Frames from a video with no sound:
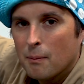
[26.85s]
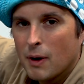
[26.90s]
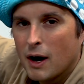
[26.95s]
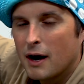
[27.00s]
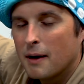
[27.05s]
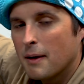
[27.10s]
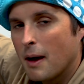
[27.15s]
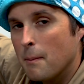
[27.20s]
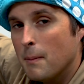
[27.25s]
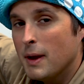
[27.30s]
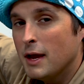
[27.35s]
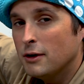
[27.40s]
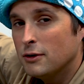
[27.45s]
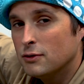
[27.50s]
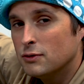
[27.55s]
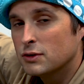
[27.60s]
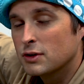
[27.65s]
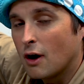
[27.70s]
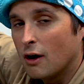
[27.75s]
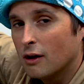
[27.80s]
but I may
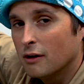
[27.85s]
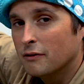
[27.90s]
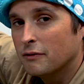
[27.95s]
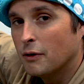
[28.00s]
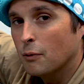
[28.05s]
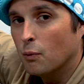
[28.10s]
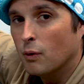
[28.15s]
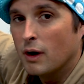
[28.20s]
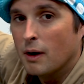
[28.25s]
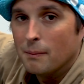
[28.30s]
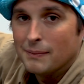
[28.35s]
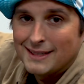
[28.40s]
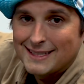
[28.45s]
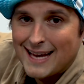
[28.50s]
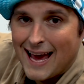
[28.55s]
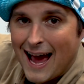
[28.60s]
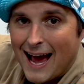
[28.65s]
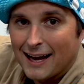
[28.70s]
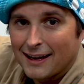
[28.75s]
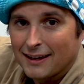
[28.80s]
use all of it when I'm
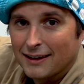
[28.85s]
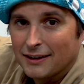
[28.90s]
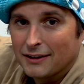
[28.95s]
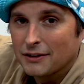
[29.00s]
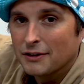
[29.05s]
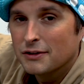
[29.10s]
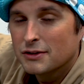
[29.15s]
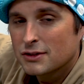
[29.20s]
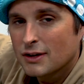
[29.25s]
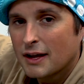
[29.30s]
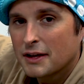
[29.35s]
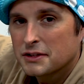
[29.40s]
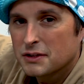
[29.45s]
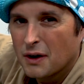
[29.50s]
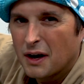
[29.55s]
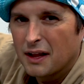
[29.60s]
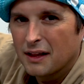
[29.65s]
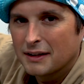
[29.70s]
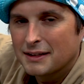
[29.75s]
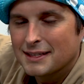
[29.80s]
tacking, so
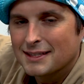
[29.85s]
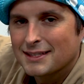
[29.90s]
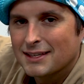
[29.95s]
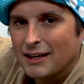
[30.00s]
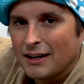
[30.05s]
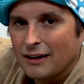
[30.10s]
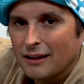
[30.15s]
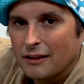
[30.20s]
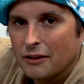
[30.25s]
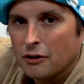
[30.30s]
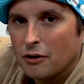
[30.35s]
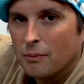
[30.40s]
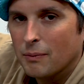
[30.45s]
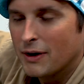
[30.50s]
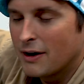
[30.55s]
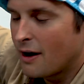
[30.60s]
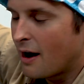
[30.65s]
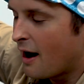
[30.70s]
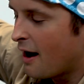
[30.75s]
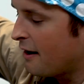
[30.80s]
that's why I like to set it a little
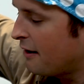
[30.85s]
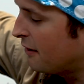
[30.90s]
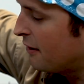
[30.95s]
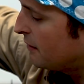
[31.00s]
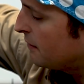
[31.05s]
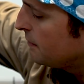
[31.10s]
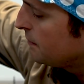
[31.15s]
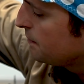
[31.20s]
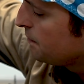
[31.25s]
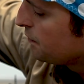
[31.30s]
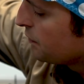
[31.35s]
bit higher.